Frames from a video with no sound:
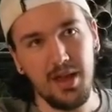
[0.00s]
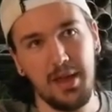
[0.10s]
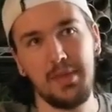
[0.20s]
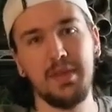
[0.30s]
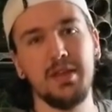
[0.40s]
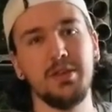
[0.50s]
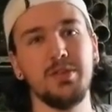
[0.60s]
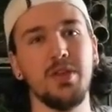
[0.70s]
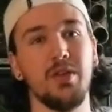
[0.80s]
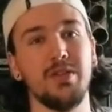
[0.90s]
and then you
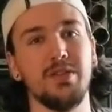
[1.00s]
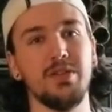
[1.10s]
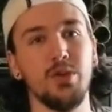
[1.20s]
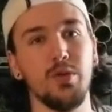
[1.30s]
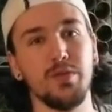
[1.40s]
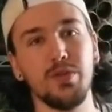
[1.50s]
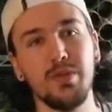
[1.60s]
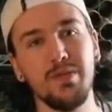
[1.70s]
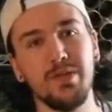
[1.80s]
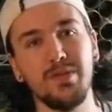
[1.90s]
sell it as an adult for
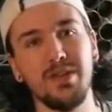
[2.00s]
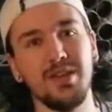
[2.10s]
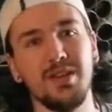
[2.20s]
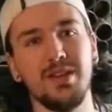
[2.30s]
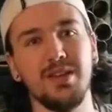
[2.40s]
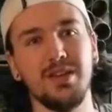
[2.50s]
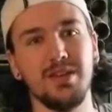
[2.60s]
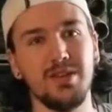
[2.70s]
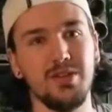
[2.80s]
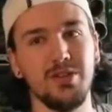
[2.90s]
$350,
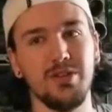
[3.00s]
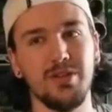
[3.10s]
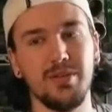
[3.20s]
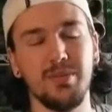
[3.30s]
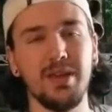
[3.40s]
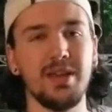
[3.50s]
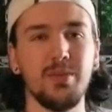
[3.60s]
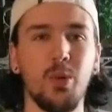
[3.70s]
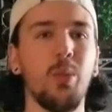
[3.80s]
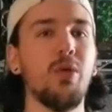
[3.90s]
you're making
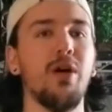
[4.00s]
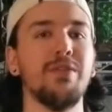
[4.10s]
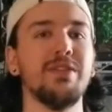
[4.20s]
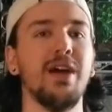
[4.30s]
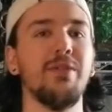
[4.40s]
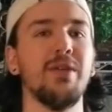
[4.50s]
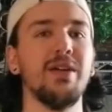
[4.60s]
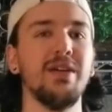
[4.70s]
more profit that way.